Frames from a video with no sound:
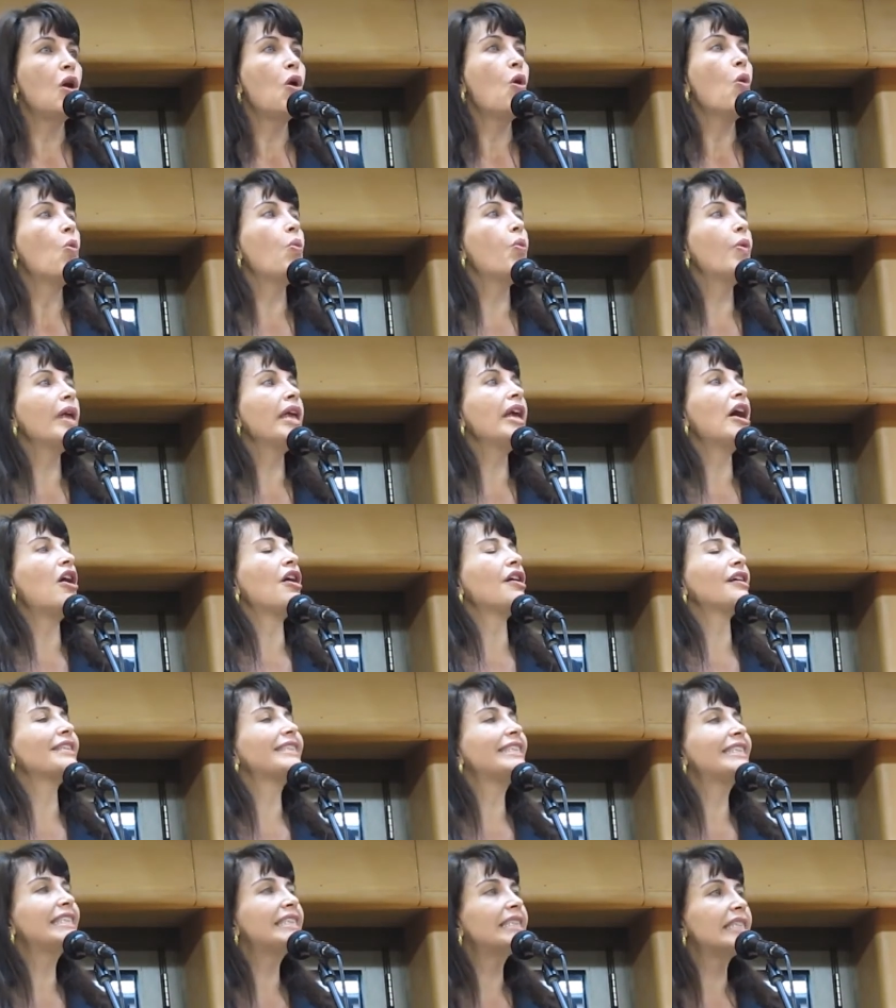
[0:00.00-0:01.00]
We are
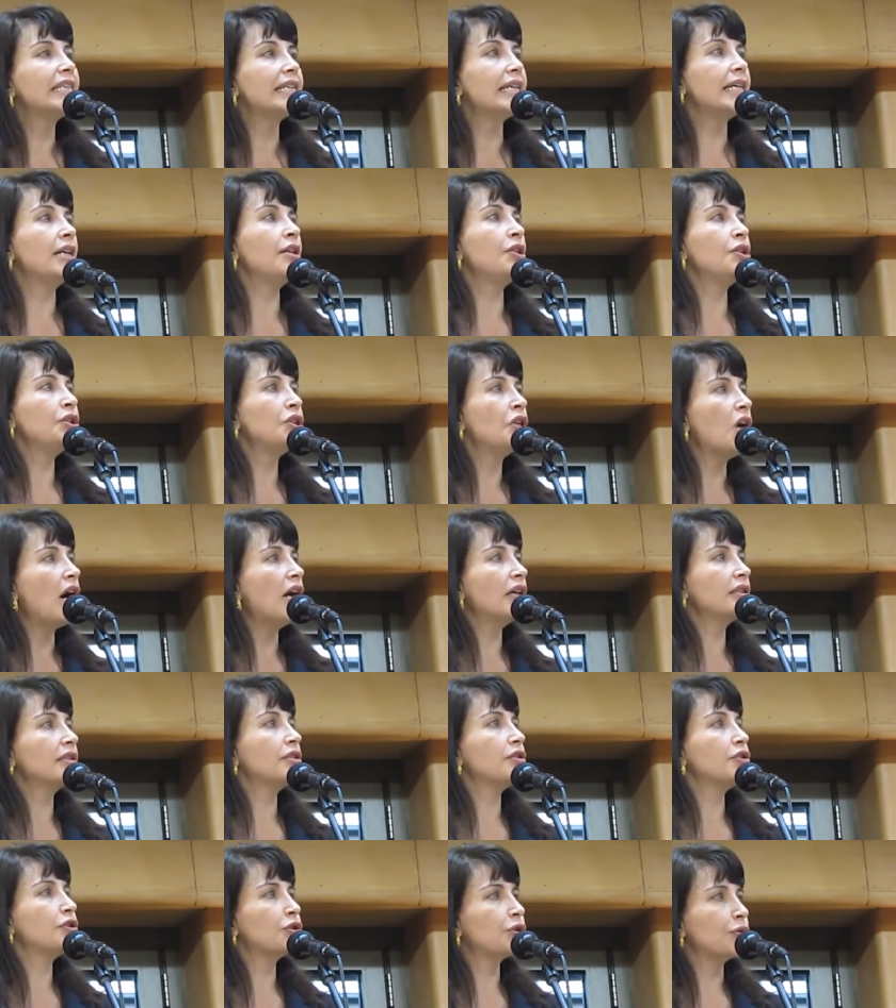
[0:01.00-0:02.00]
still
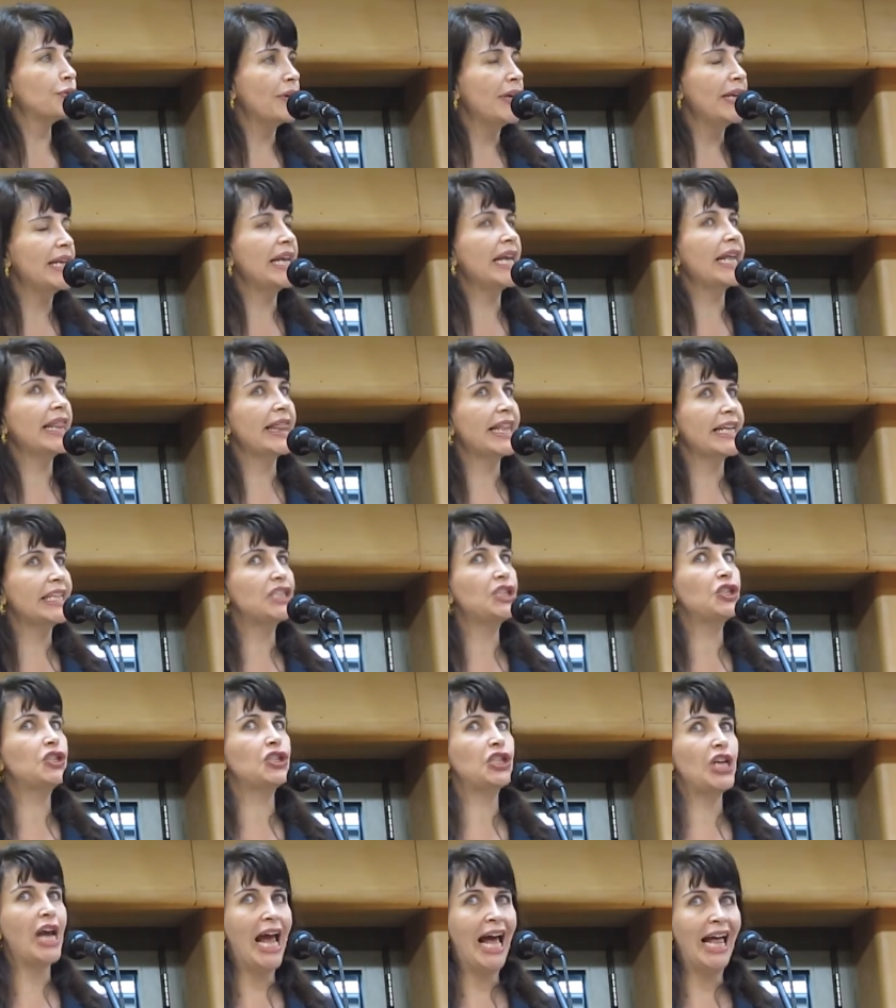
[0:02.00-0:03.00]
not treating this
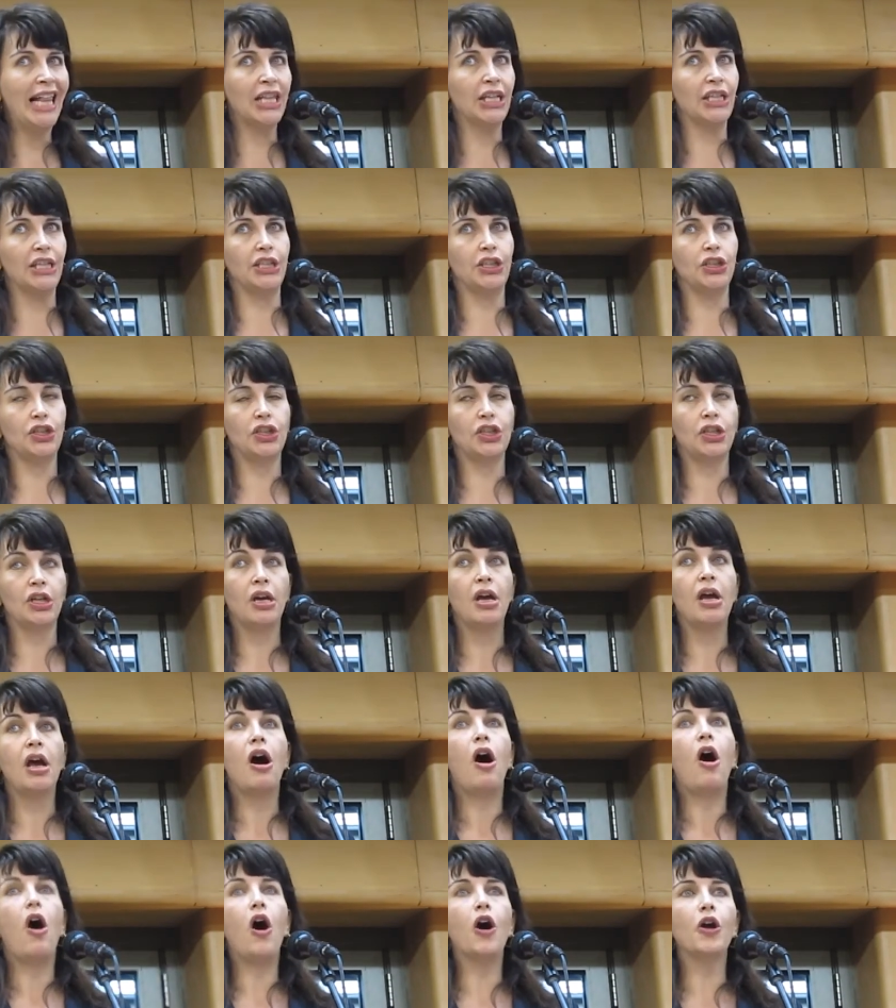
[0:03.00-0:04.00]
challenge
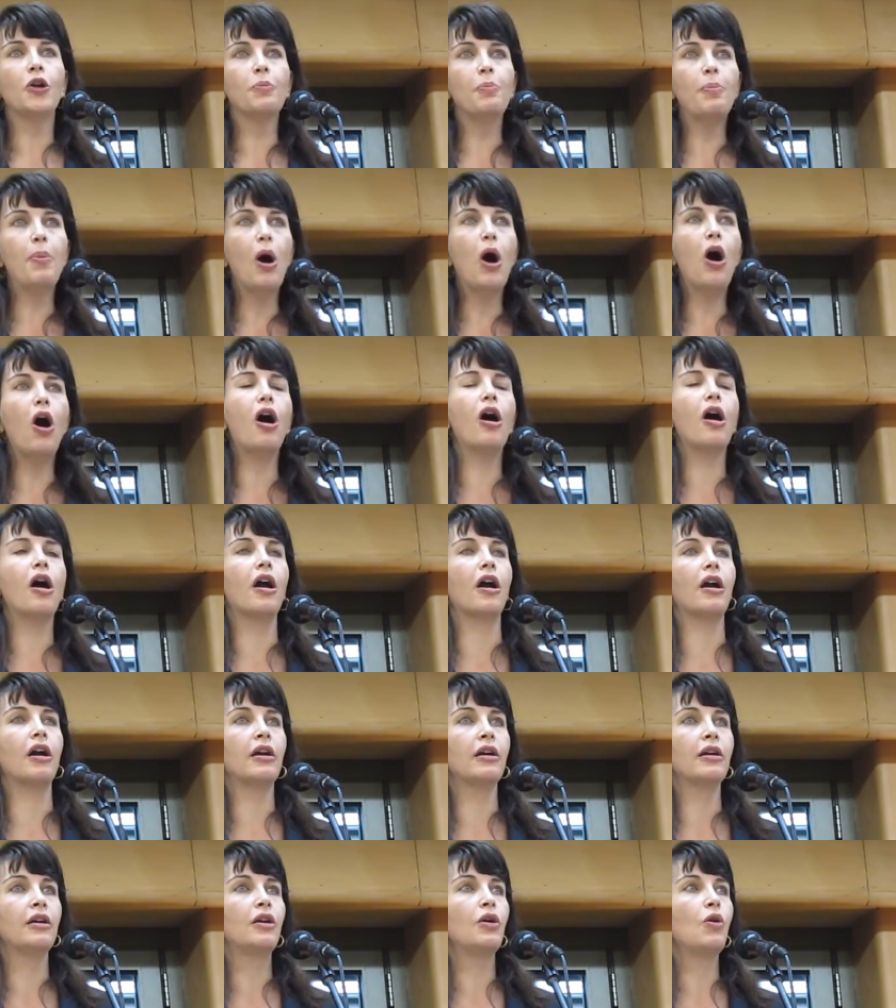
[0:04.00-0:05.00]
on
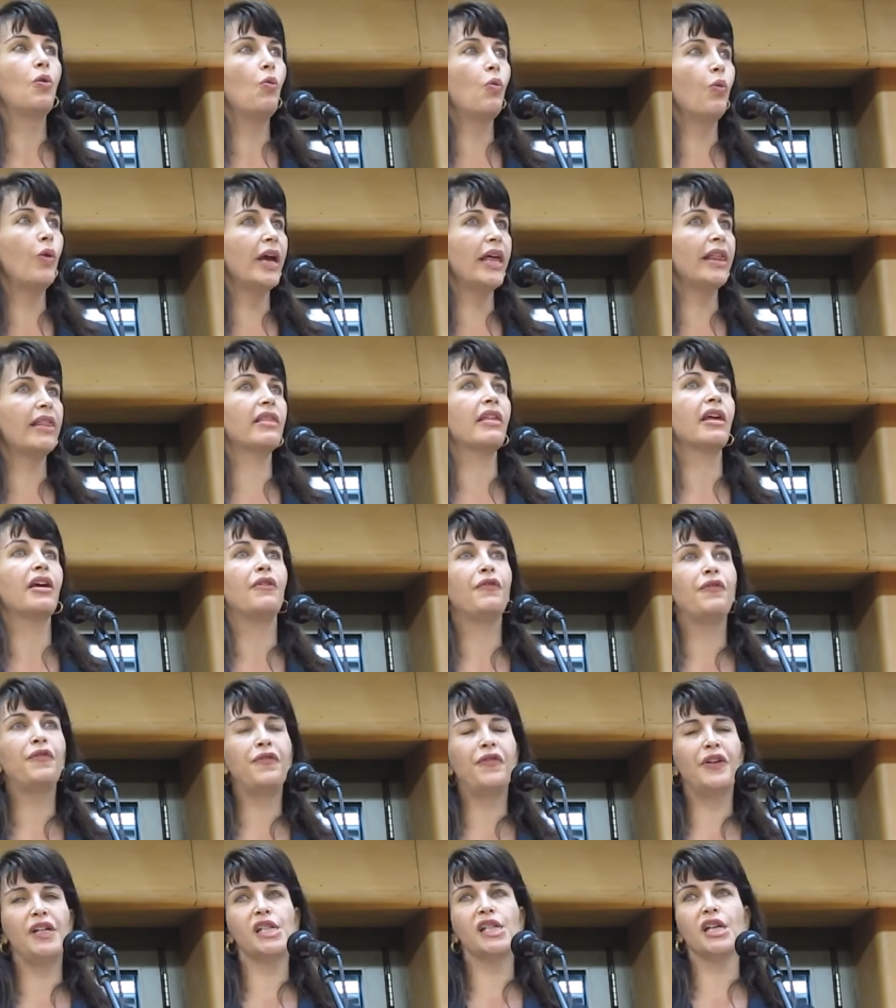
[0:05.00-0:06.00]
par with
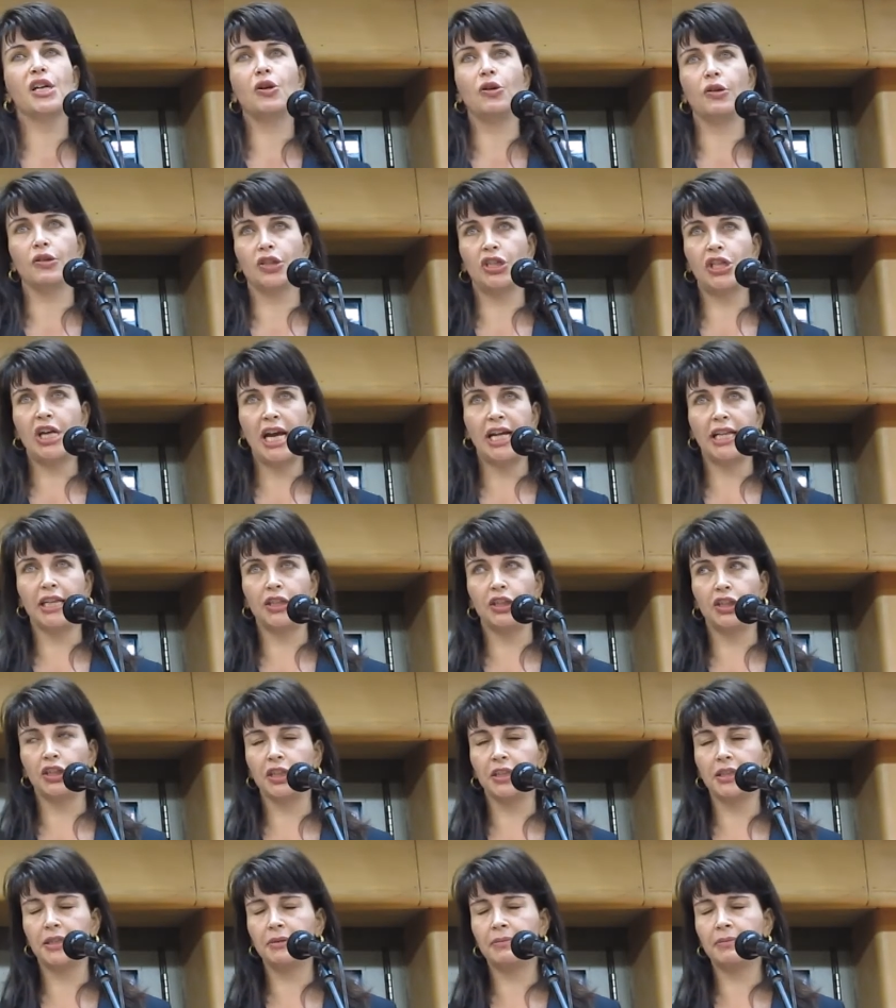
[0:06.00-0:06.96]
physical challenges.